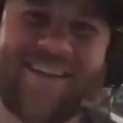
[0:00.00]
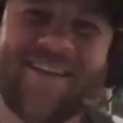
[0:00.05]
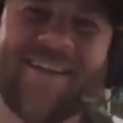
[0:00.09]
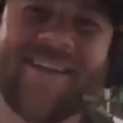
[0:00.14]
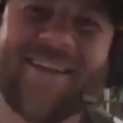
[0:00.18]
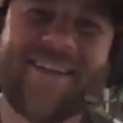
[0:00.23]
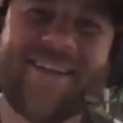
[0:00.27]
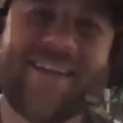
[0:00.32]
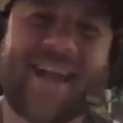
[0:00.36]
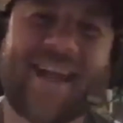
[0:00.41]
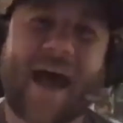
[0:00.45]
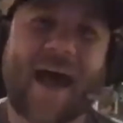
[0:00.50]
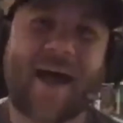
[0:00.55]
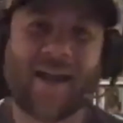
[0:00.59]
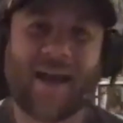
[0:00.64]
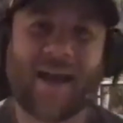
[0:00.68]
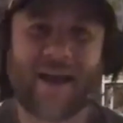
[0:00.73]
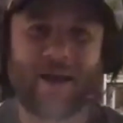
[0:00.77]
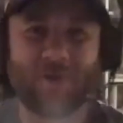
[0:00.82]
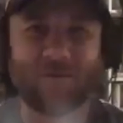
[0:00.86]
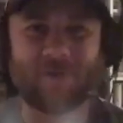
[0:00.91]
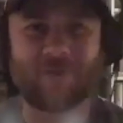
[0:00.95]

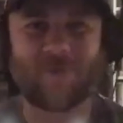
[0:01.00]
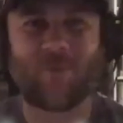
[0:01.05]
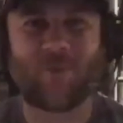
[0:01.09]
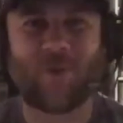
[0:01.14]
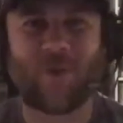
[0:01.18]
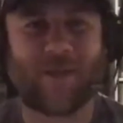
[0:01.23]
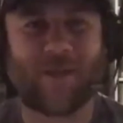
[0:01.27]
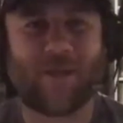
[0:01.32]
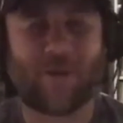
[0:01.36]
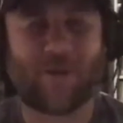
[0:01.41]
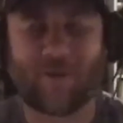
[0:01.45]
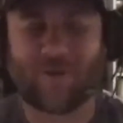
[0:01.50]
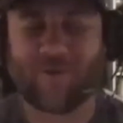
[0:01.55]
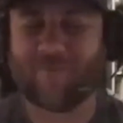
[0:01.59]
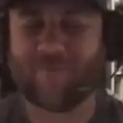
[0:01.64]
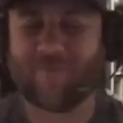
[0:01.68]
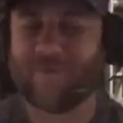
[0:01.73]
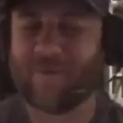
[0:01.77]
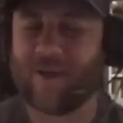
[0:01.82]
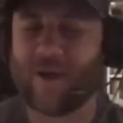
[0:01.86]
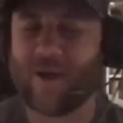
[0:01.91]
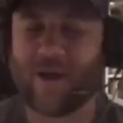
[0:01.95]
no, it was really good.
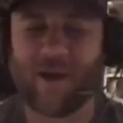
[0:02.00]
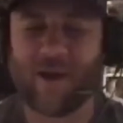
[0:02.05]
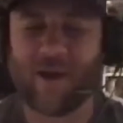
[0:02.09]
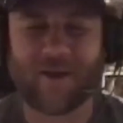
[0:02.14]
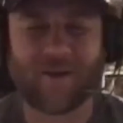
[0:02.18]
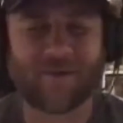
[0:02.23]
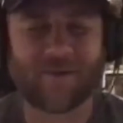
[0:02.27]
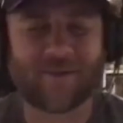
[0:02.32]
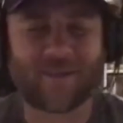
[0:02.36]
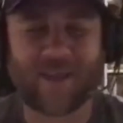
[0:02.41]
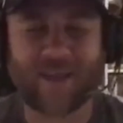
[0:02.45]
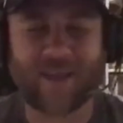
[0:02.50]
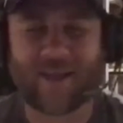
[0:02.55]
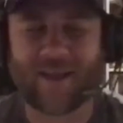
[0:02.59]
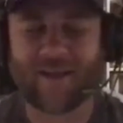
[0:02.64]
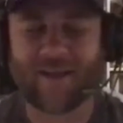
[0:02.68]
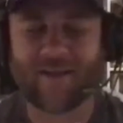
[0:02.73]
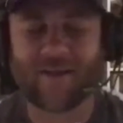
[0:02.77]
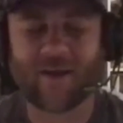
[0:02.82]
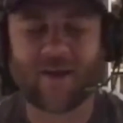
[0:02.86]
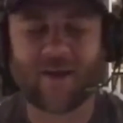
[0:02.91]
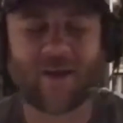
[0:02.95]
I
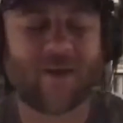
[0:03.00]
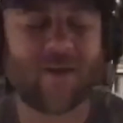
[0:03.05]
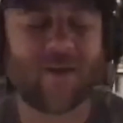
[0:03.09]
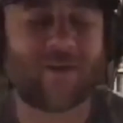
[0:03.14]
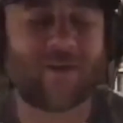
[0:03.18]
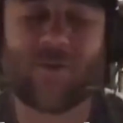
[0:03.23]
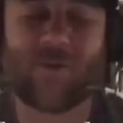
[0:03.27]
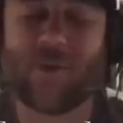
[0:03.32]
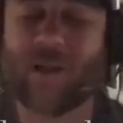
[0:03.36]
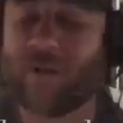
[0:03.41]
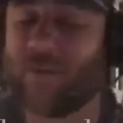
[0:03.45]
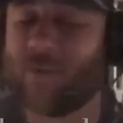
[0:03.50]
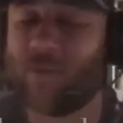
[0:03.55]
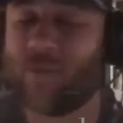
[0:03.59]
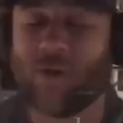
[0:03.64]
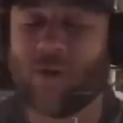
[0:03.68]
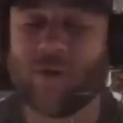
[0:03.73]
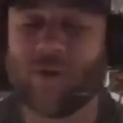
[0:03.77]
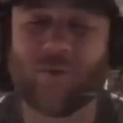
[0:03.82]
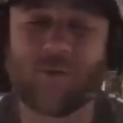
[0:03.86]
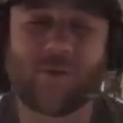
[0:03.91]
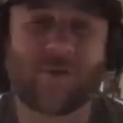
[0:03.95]
understood every
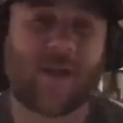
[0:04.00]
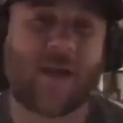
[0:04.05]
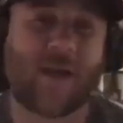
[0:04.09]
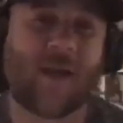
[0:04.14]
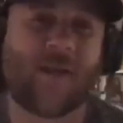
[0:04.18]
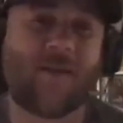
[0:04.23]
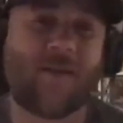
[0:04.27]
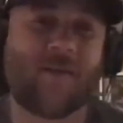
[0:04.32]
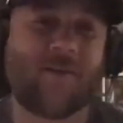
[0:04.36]
word you were saying.